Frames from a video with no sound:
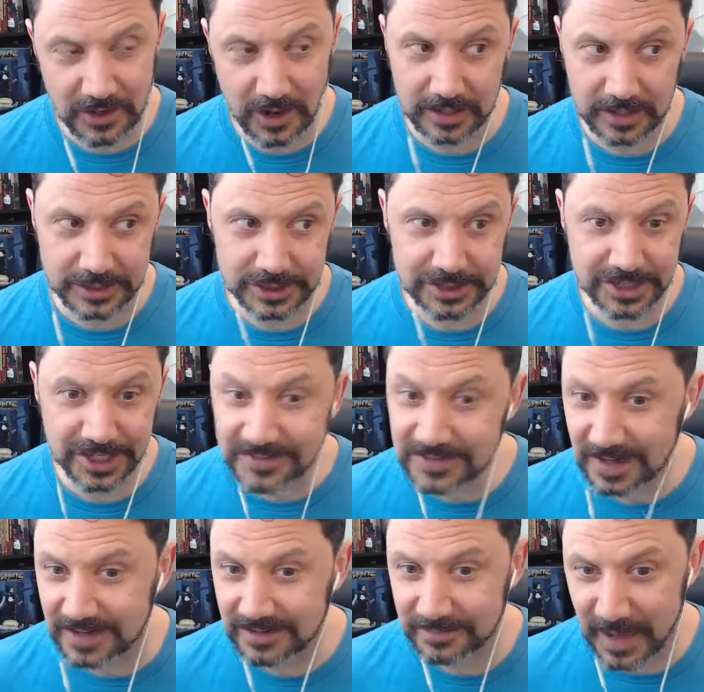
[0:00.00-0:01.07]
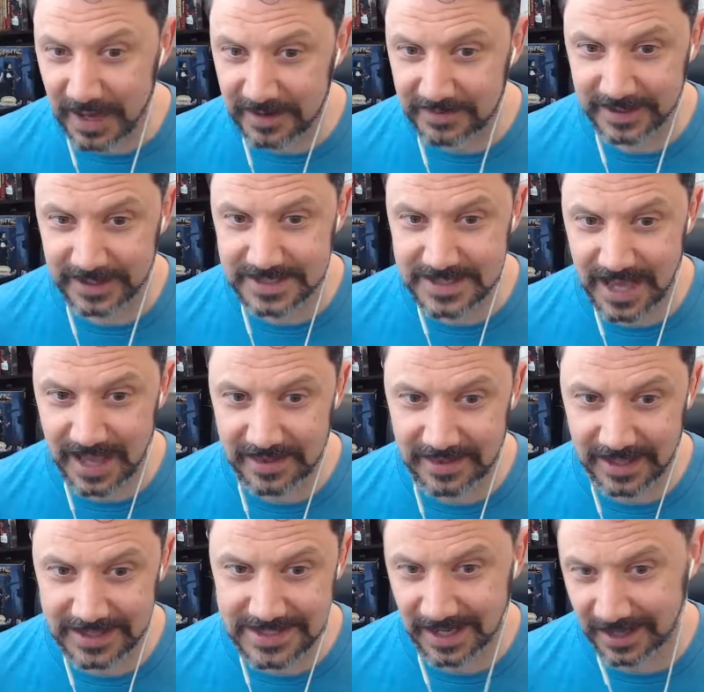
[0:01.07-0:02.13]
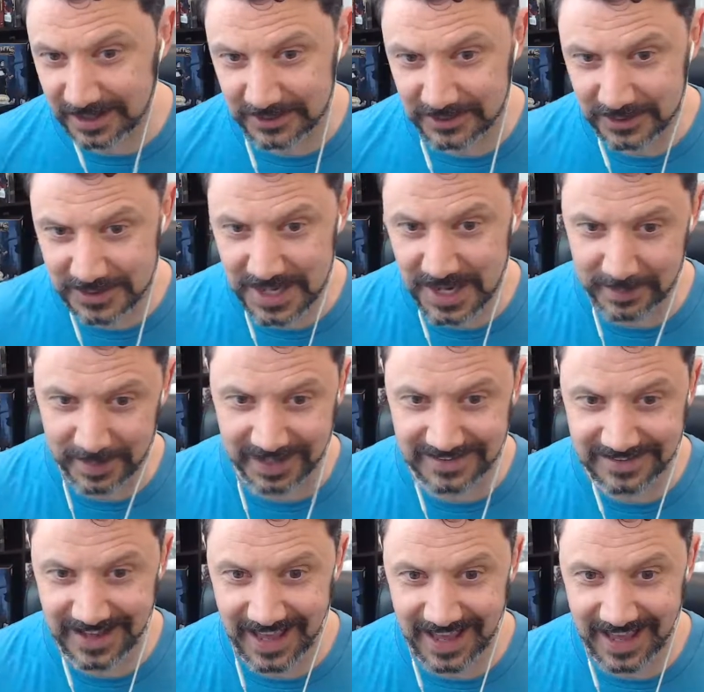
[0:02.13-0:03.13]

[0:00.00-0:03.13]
got a shit ton of benefits and then suddenly took Cenobite